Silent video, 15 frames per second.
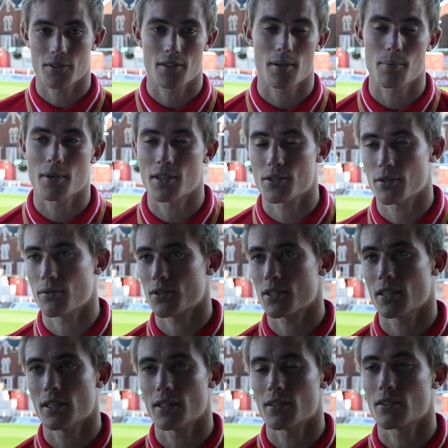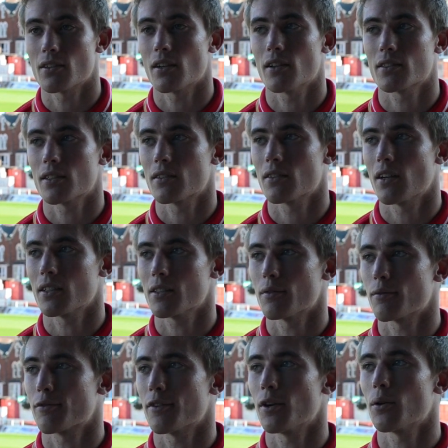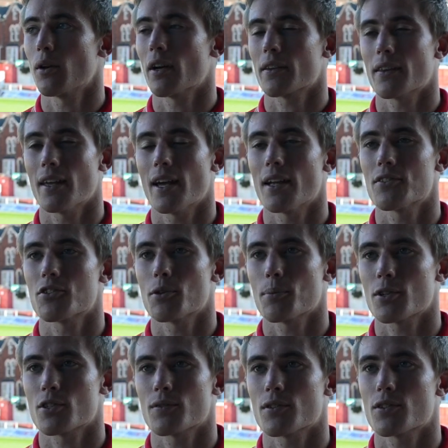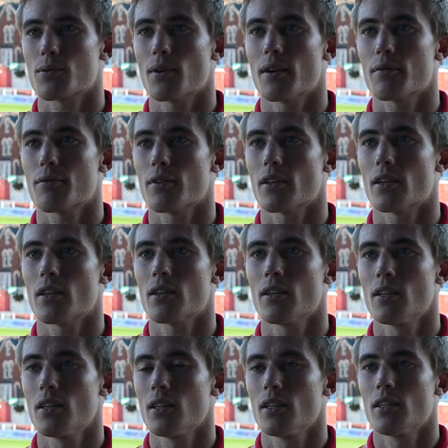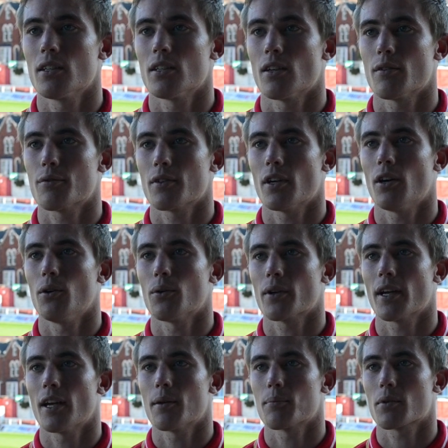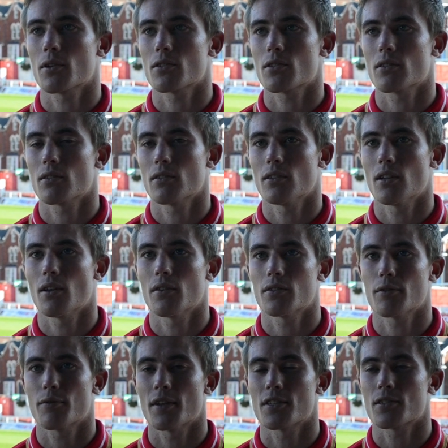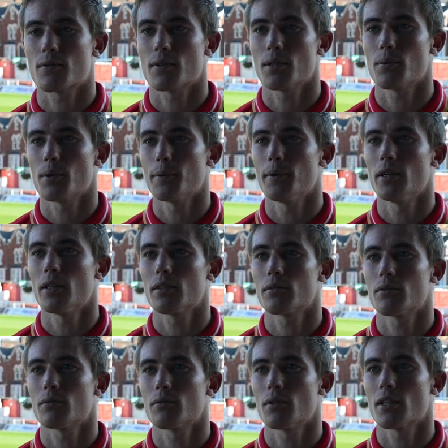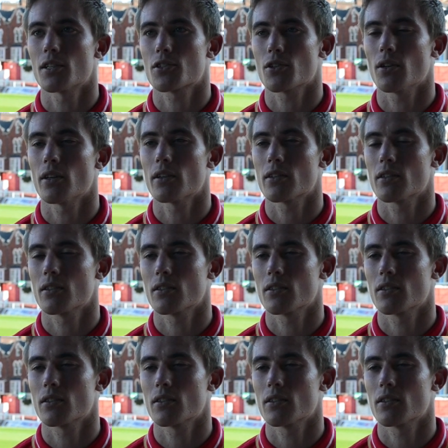set piece, obviously, and I didn't feel like they had too much of a threat for the, you know, for the whole game, because, you know, defensively we were really solid.